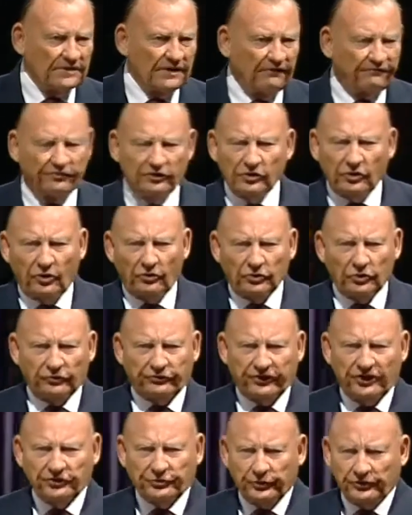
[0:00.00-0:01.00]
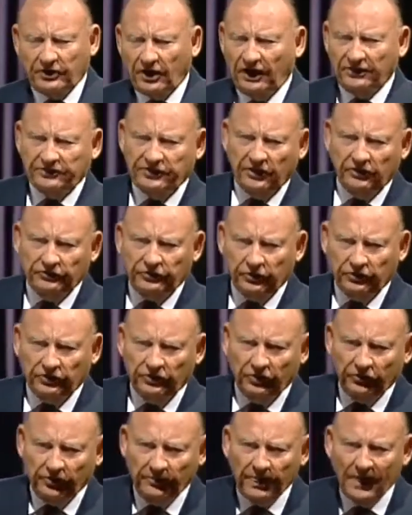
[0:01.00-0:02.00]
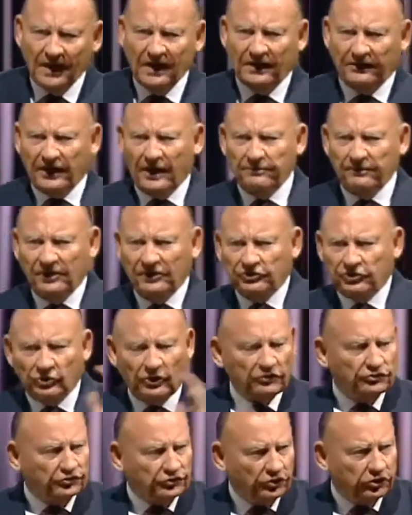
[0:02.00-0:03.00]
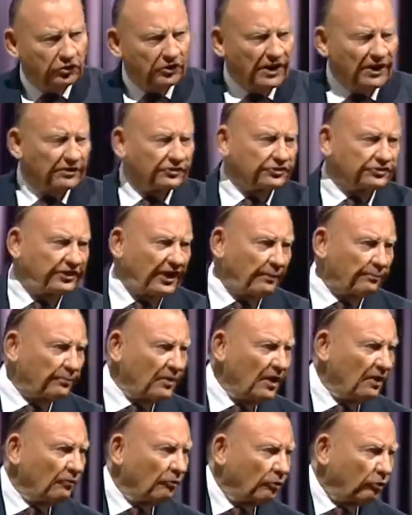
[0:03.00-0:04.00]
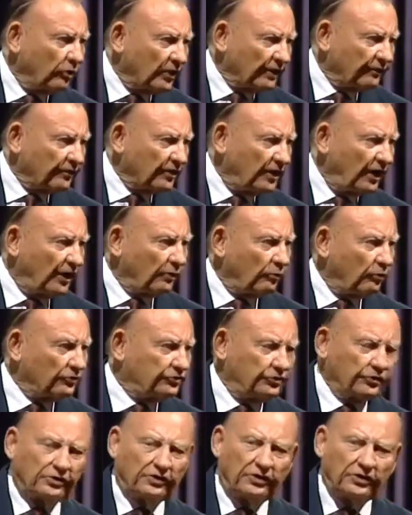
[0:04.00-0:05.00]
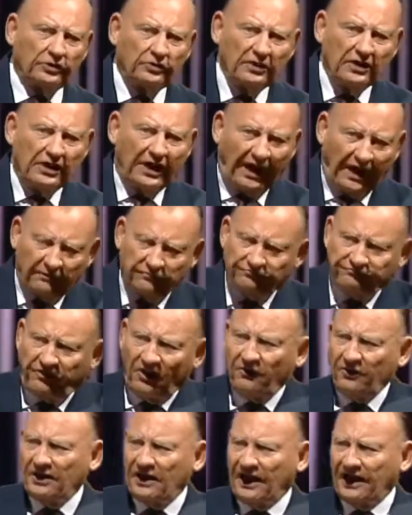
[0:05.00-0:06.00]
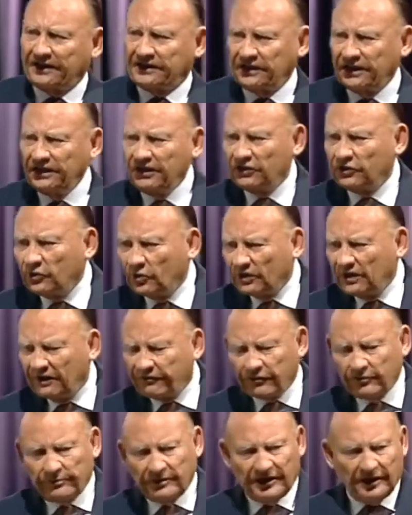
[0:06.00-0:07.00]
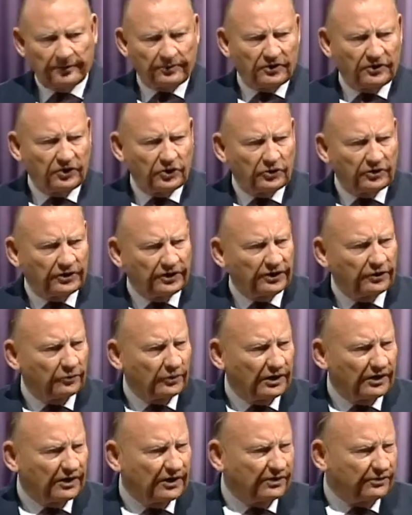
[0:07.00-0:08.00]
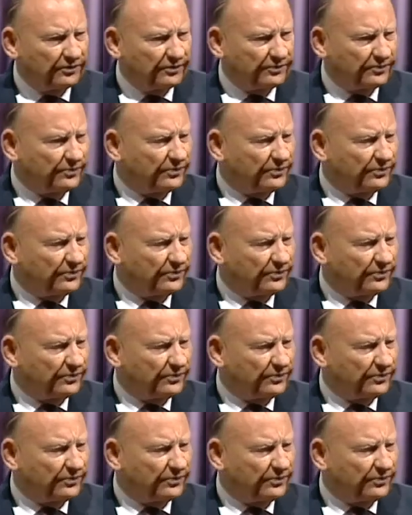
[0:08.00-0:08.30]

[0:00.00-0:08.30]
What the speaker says: If you don't do things when God tells you to do them, that means you're put out of step with whatever God wants you to do, and very likely you'll never be able to do it anyway now.